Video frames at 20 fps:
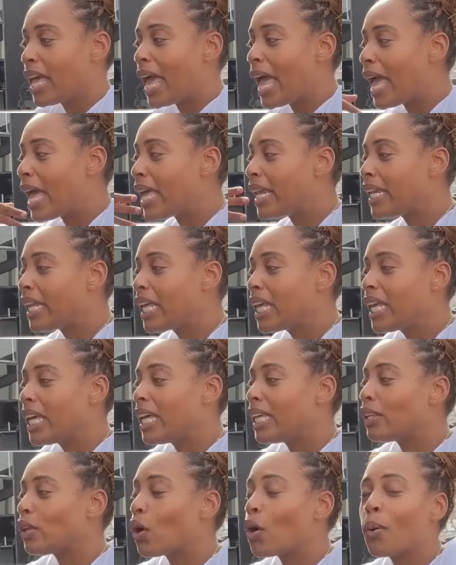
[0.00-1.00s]
and
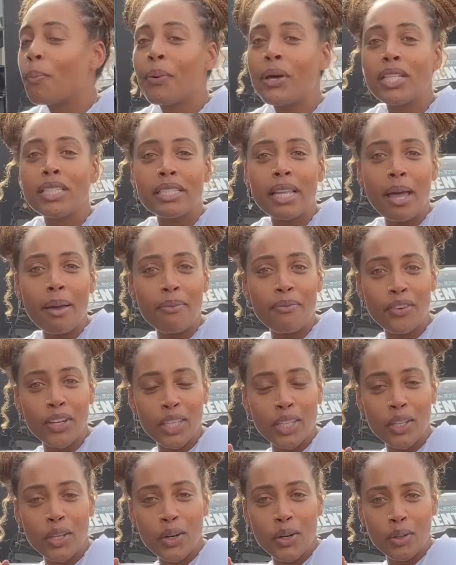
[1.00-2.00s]
it opens up for
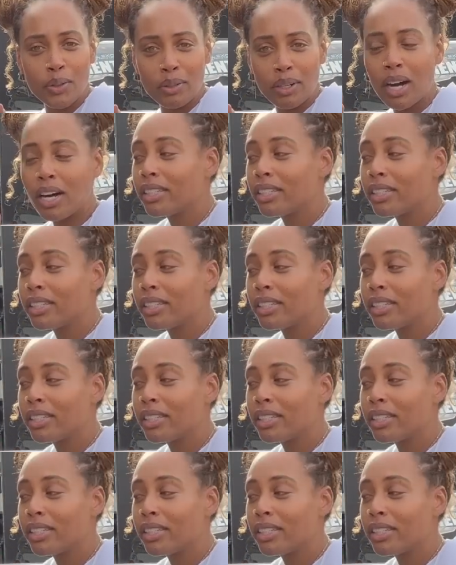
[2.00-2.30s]
you.